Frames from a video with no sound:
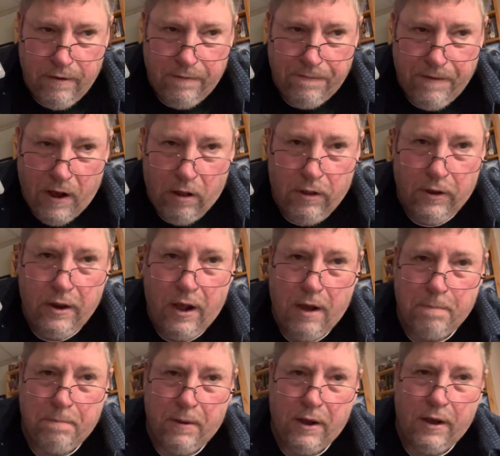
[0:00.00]
followed
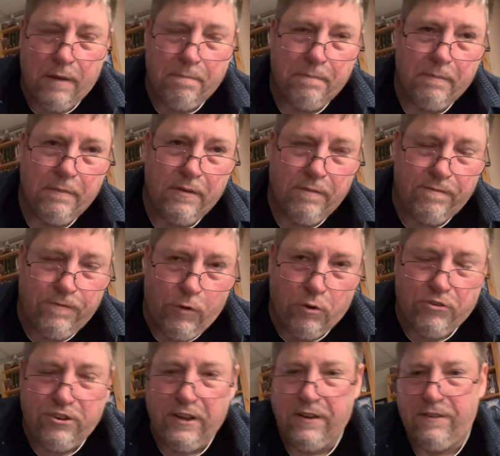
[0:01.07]
up
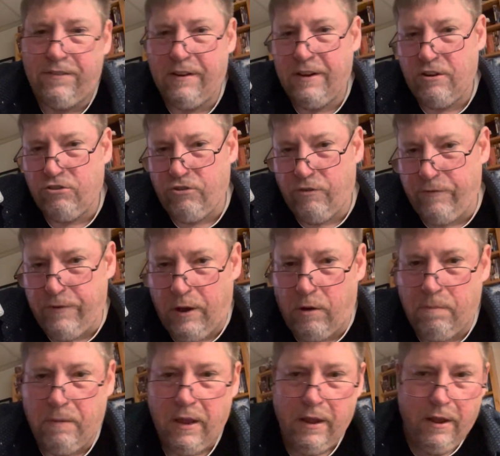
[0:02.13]
Fulci's initial
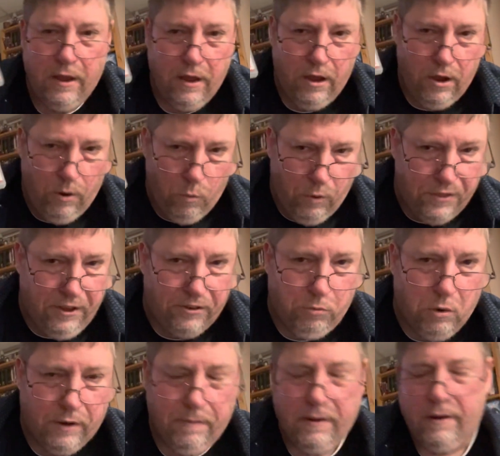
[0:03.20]
film with this
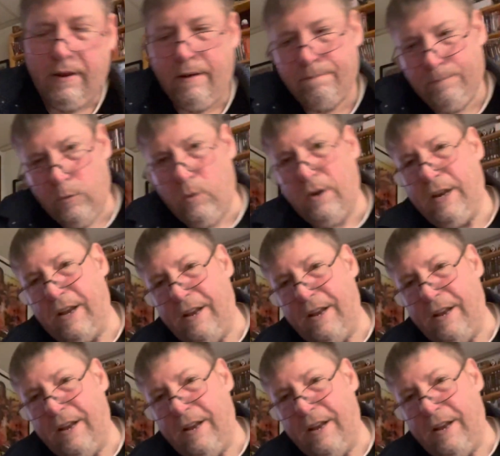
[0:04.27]
one. we'll get